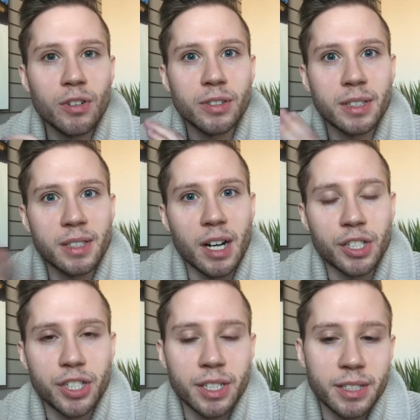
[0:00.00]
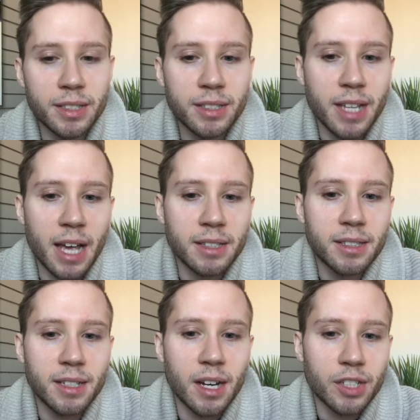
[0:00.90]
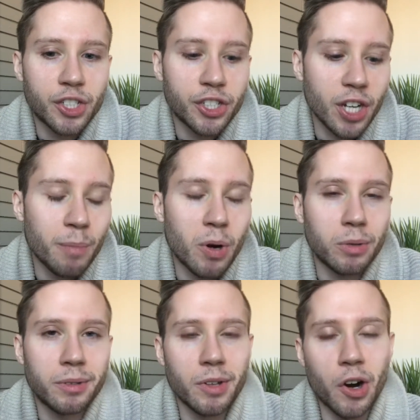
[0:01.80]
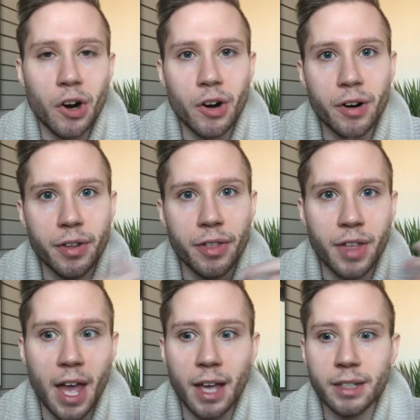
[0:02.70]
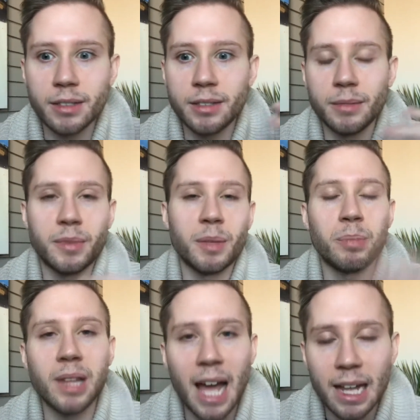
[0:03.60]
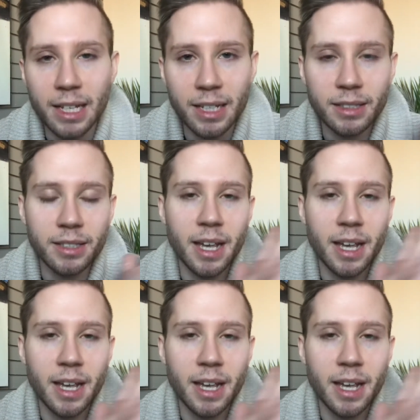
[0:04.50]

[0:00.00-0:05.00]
discussions and such about Earth and the planet